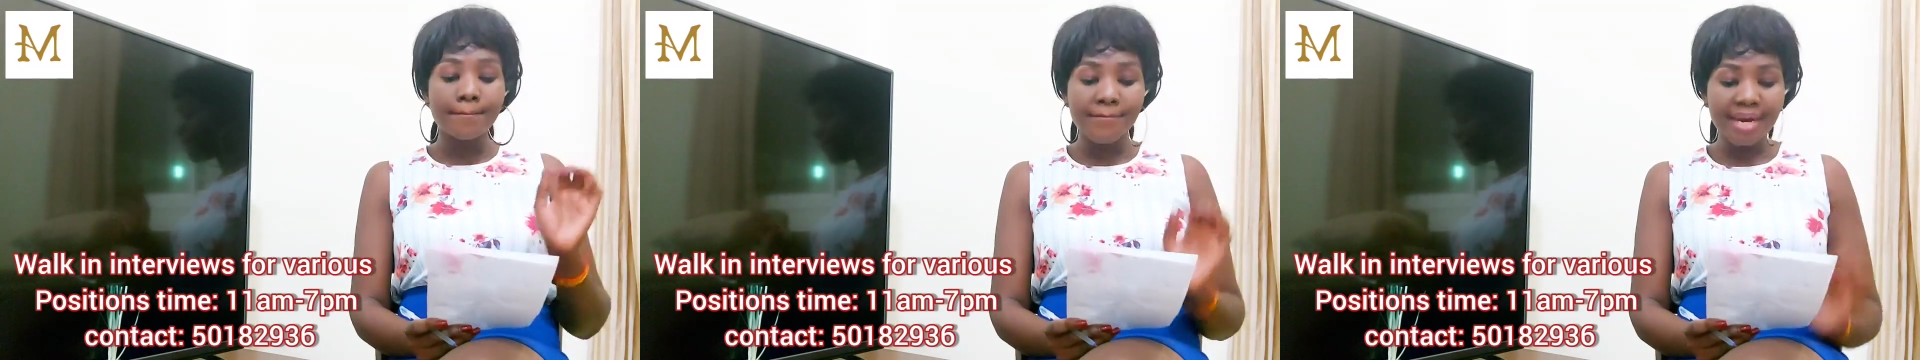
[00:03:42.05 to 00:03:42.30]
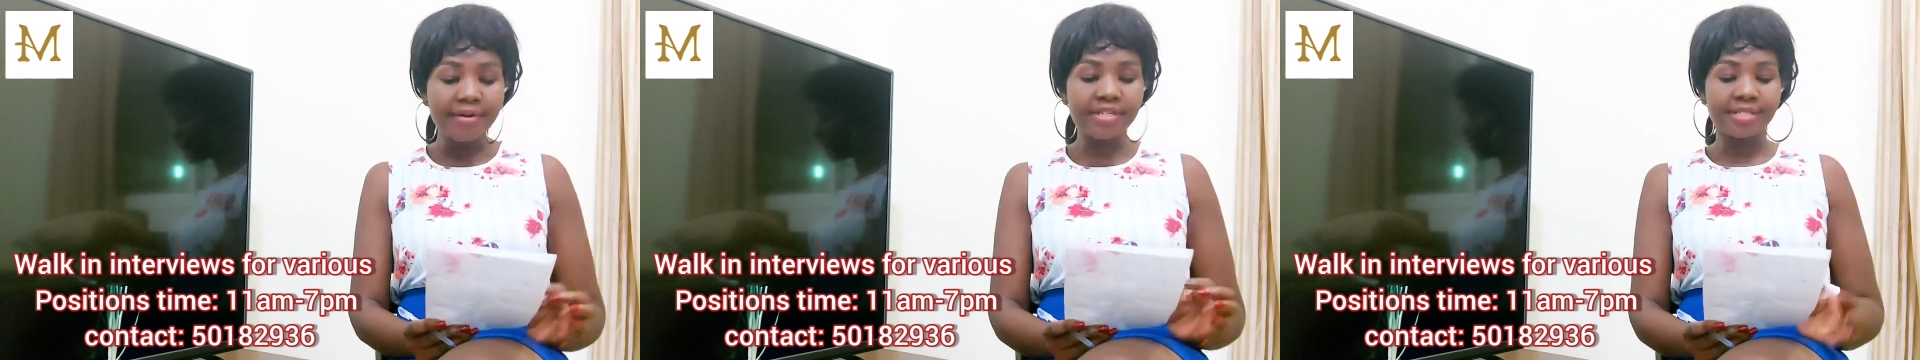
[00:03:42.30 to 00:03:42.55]

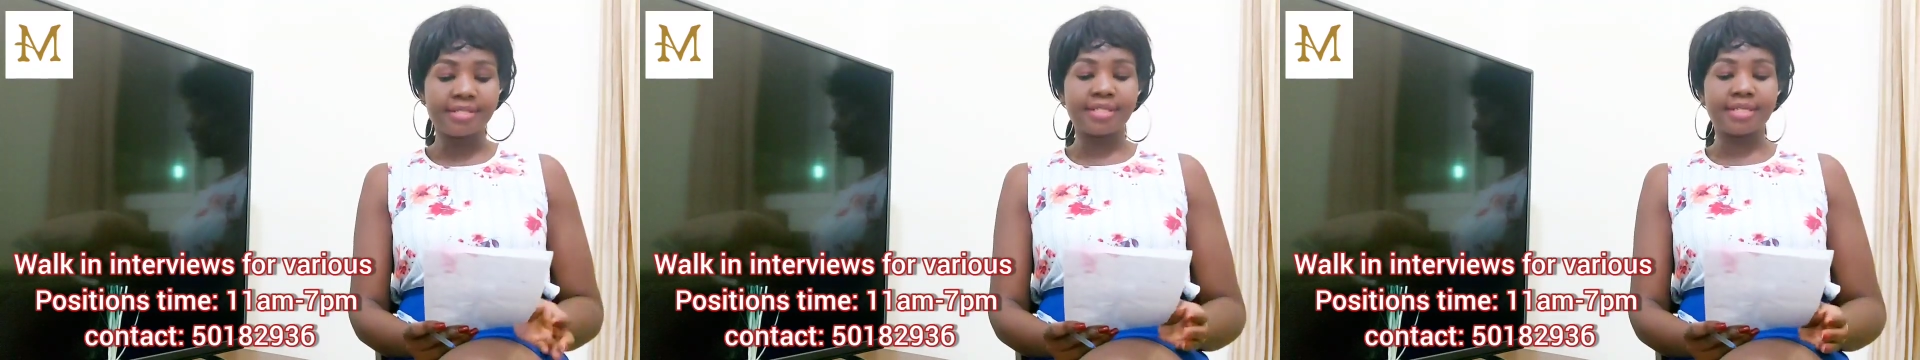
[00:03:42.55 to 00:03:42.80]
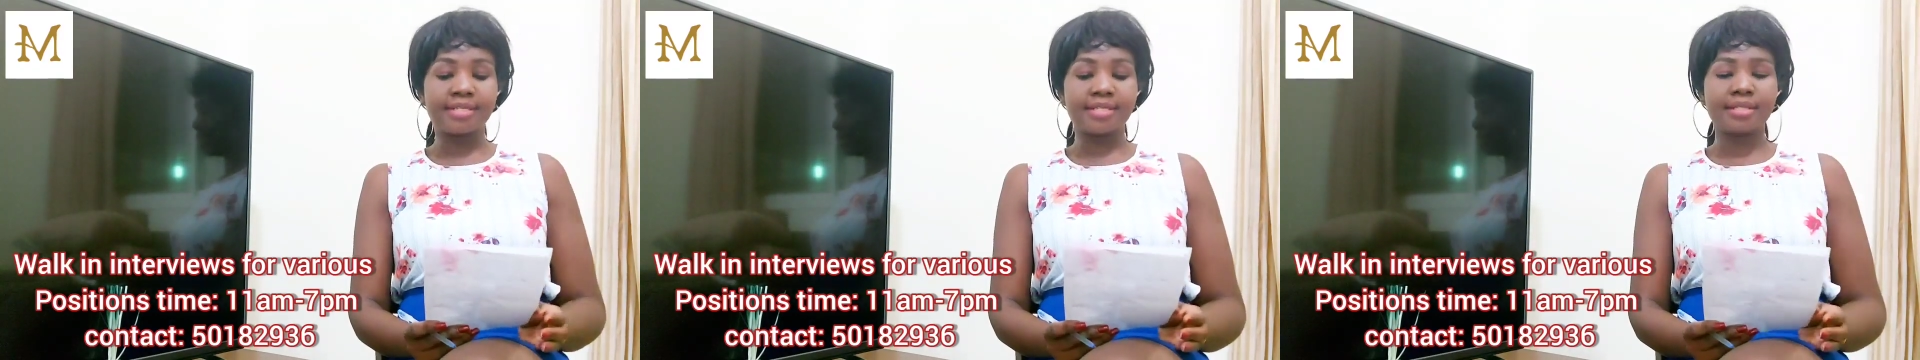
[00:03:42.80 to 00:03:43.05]

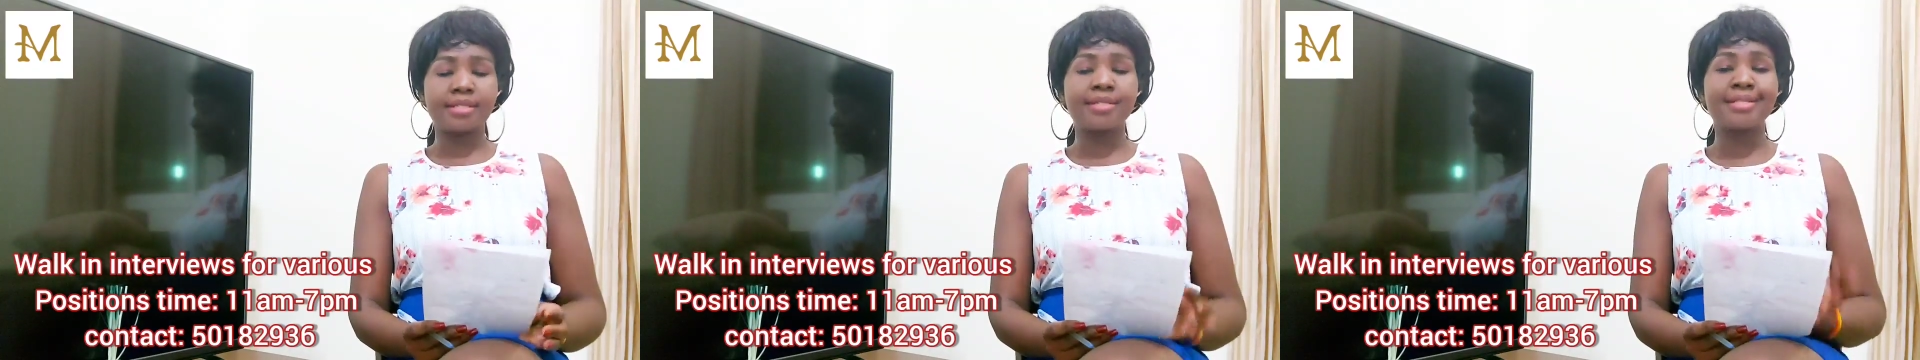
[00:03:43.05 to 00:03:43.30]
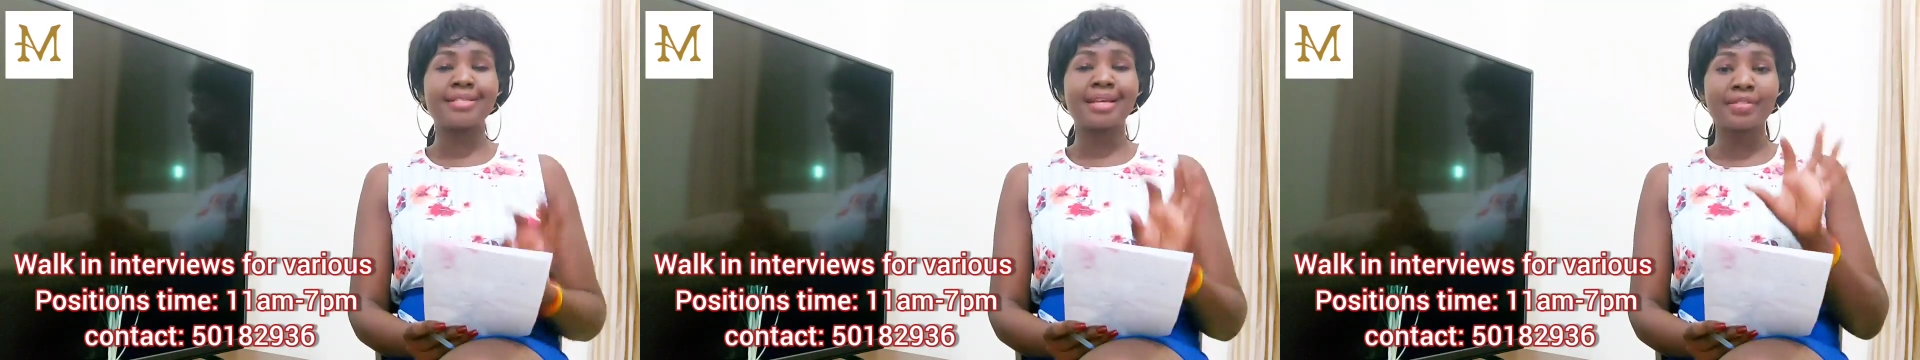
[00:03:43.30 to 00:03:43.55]
Baristas.
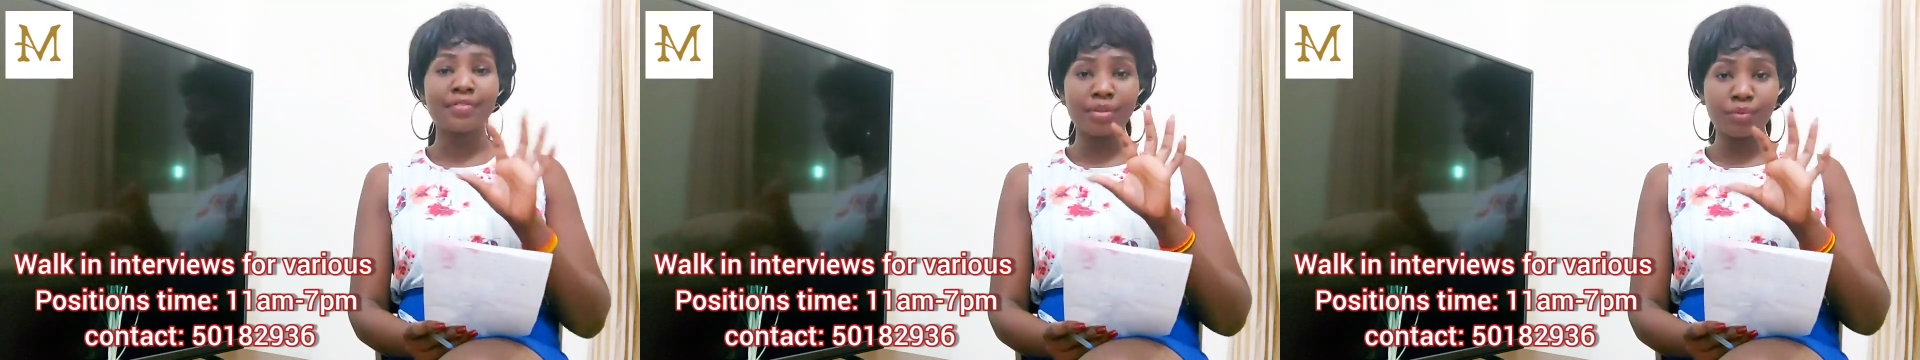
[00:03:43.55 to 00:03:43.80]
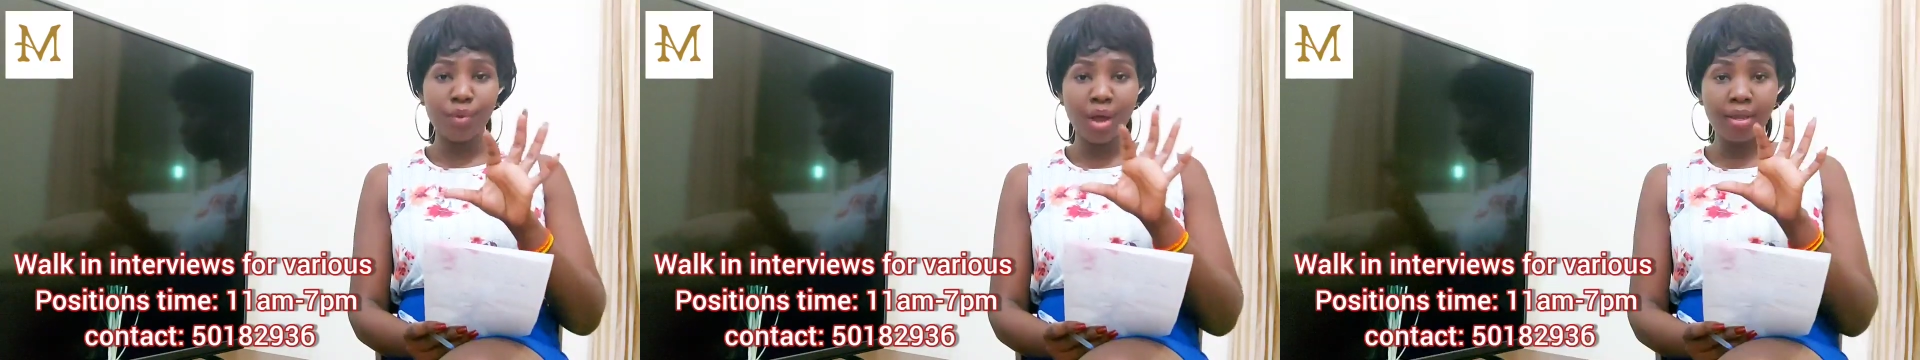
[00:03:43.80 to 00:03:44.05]
These are for the
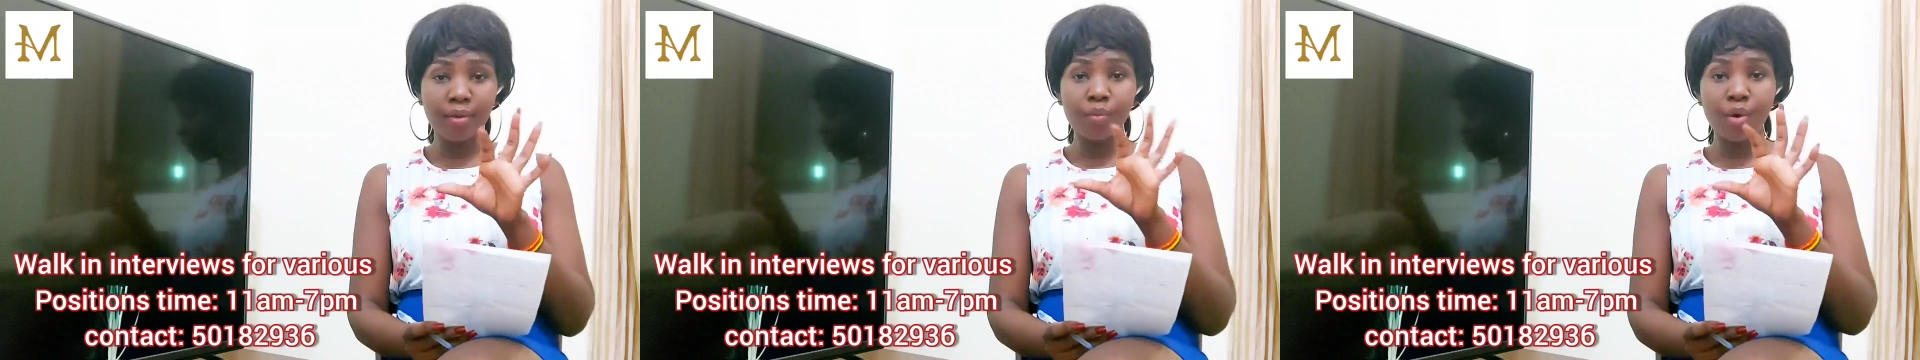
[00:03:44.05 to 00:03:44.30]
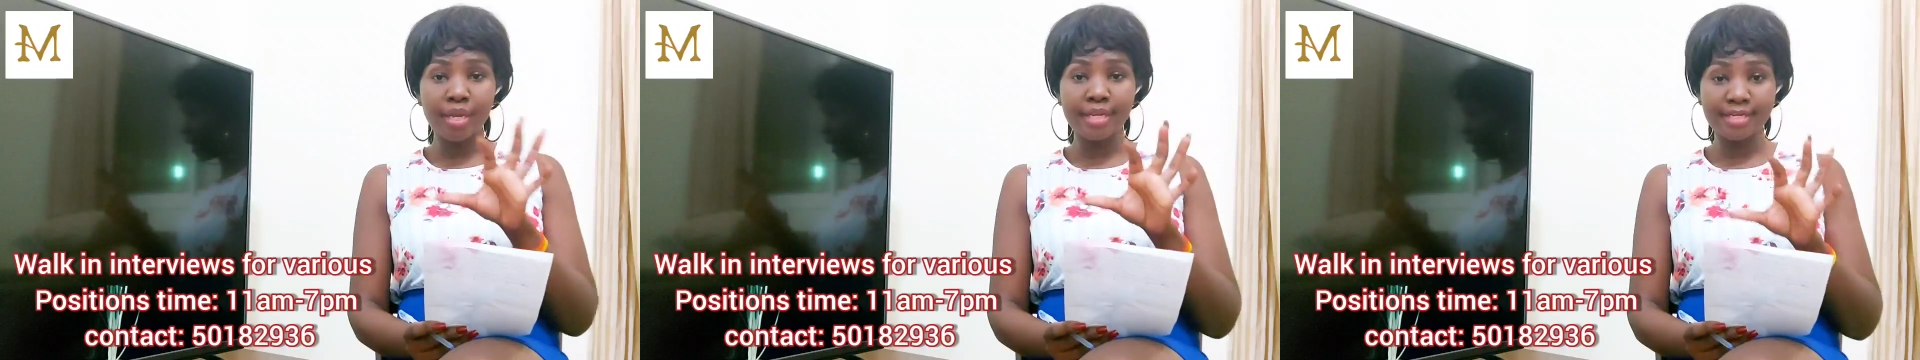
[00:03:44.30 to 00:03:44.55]

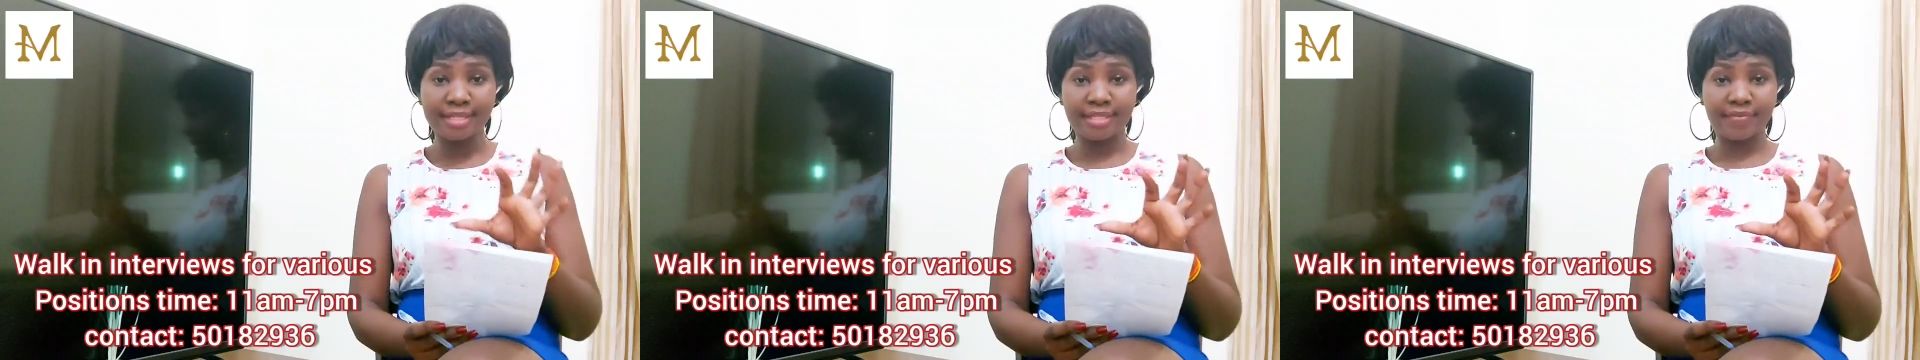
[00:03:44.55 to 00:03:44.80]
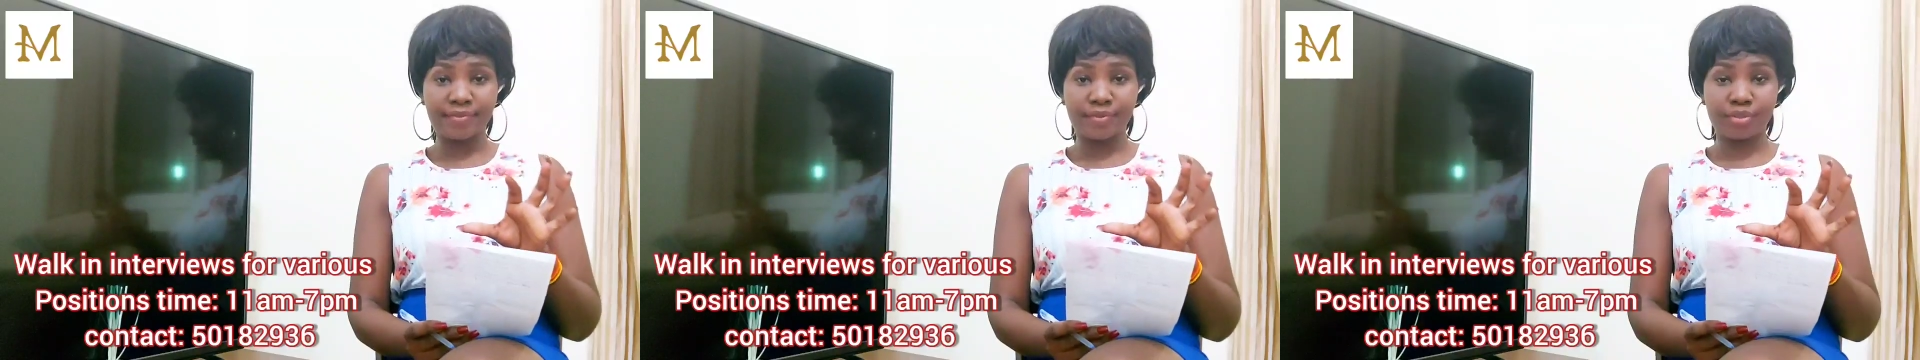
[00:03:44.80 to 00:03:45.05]
walk-in
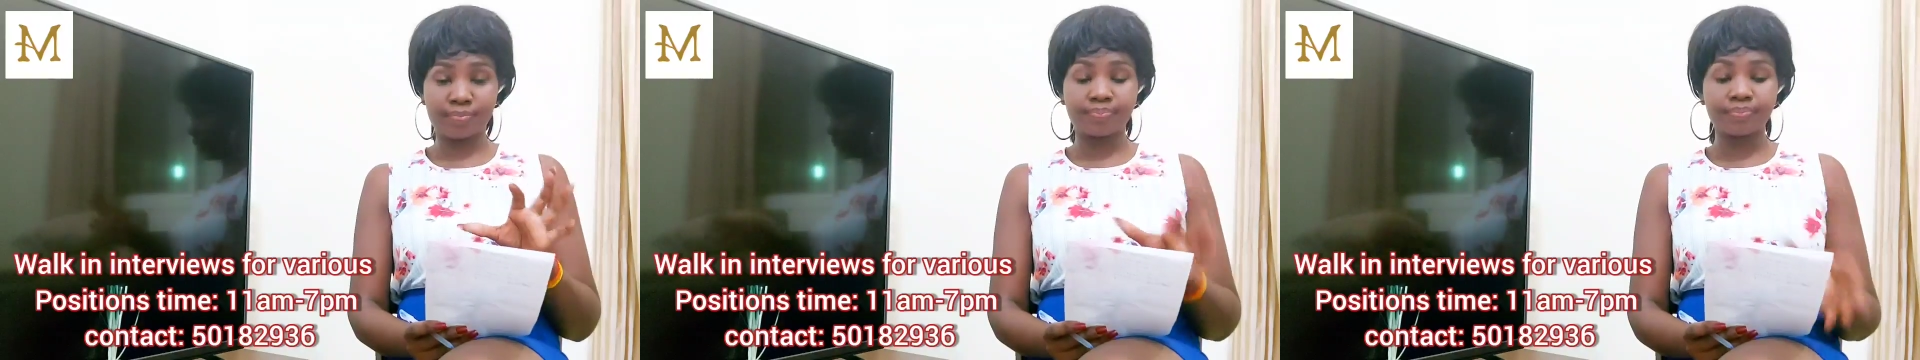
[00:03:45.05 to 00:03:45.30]
interviews.